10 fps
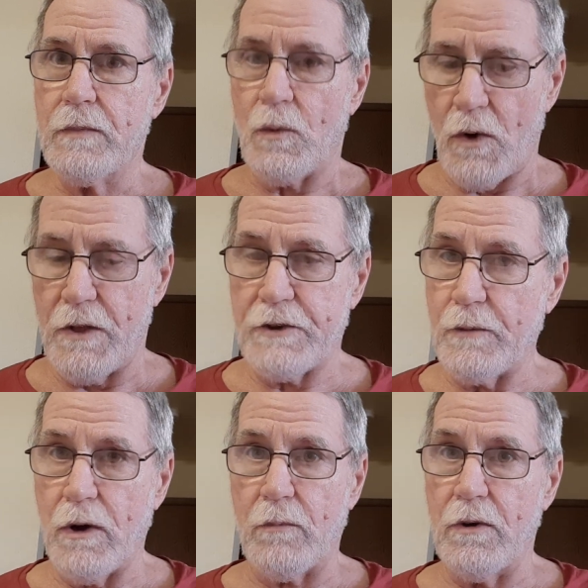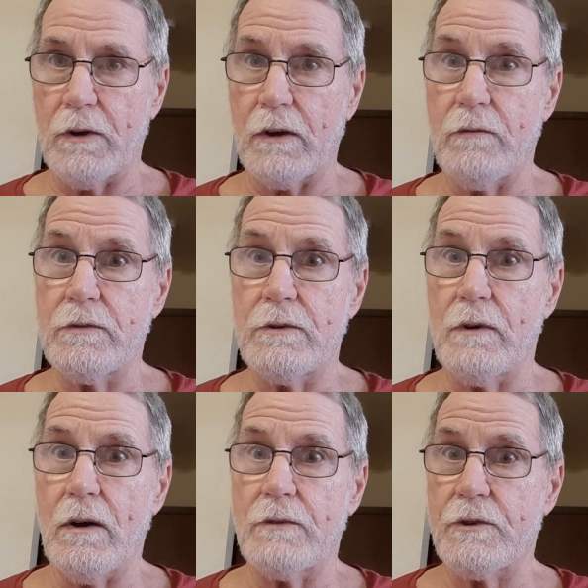Whether it's the book burning of
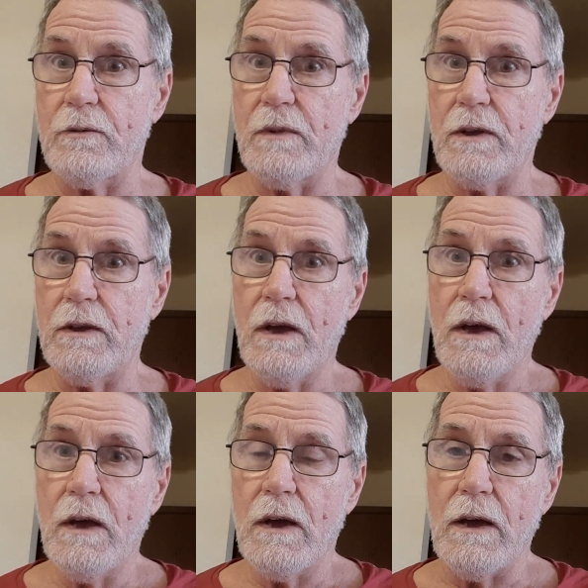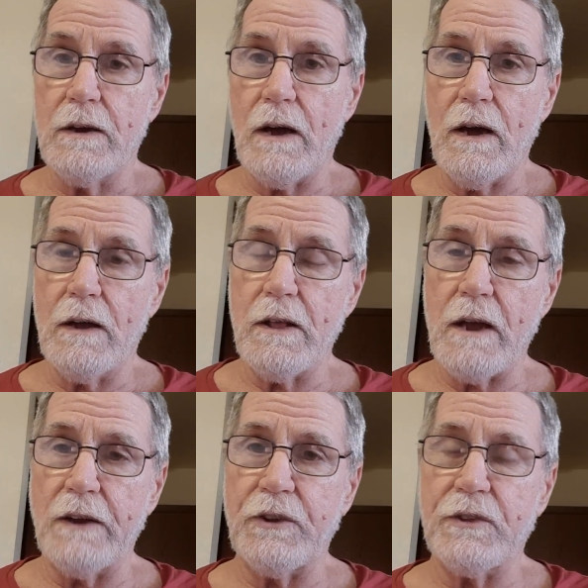uh, Germany in uh, the
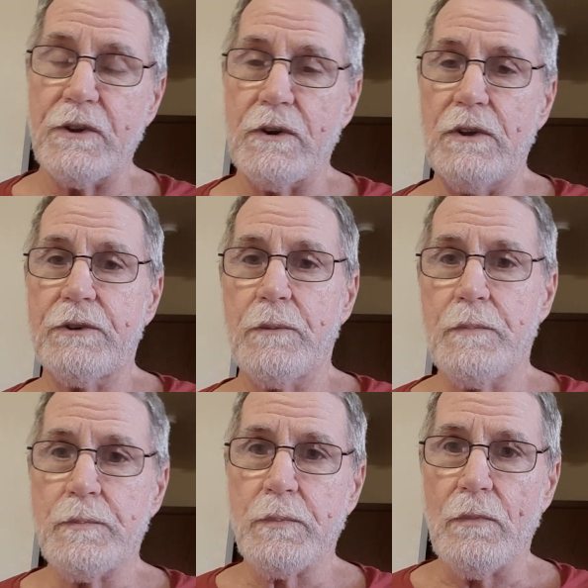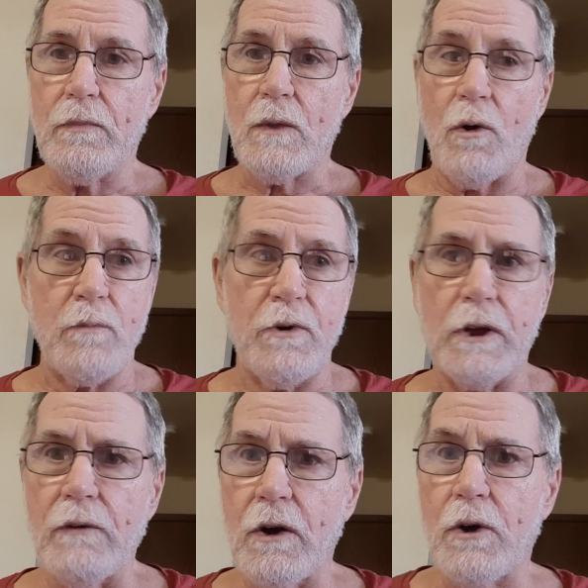1930s, or
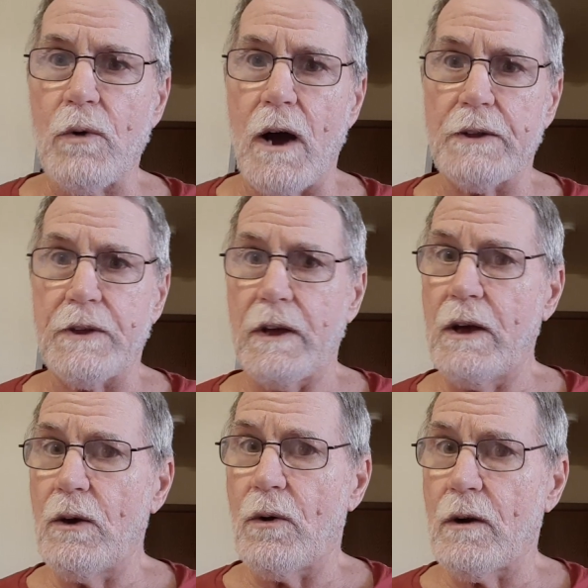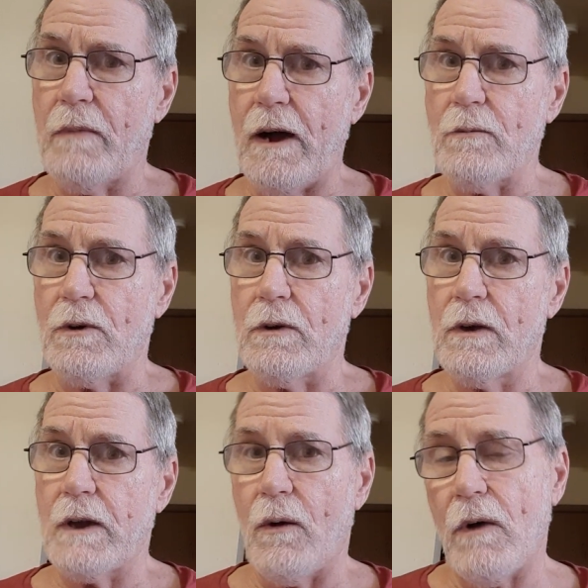burning of a Quran today, or a Bible.
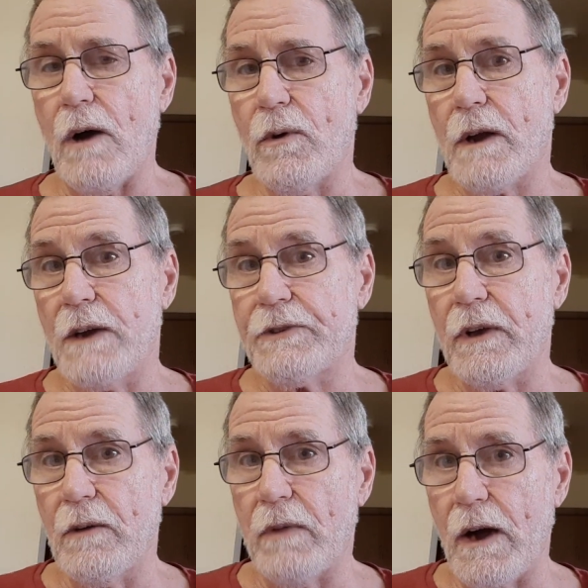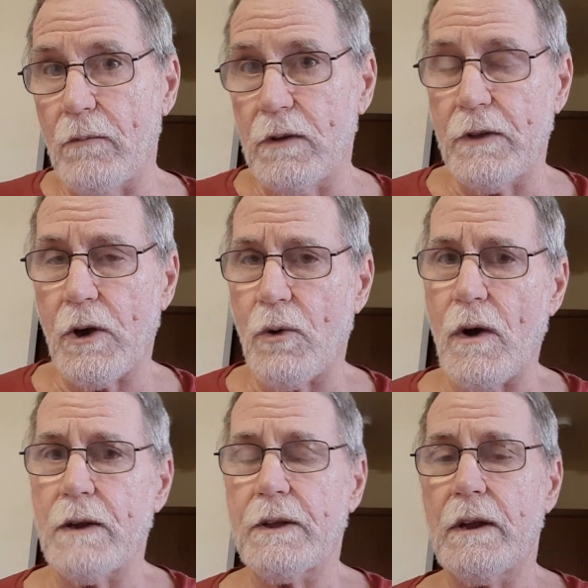Now, why would I say a Bible and a
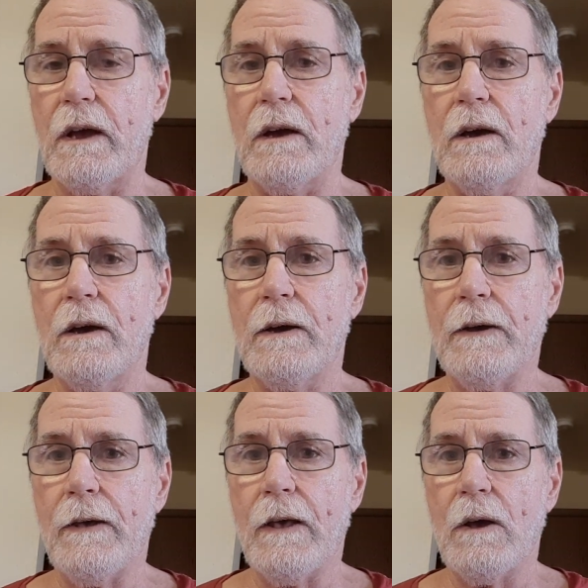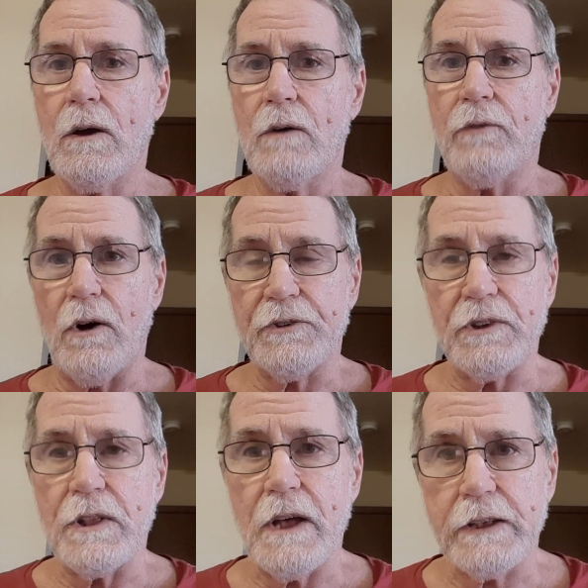Quran today? Falls
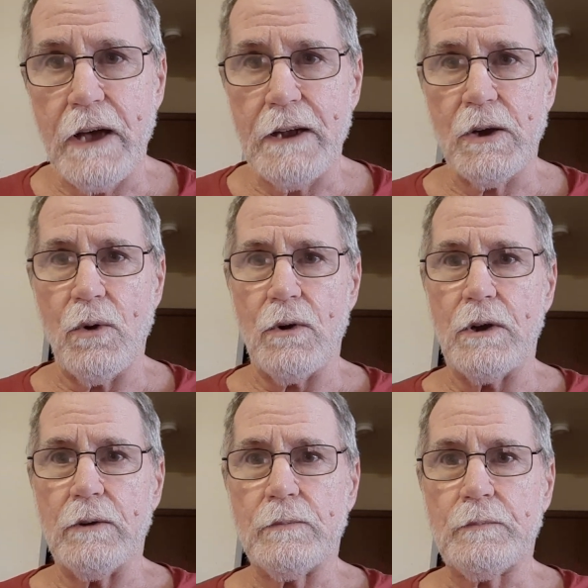into that category.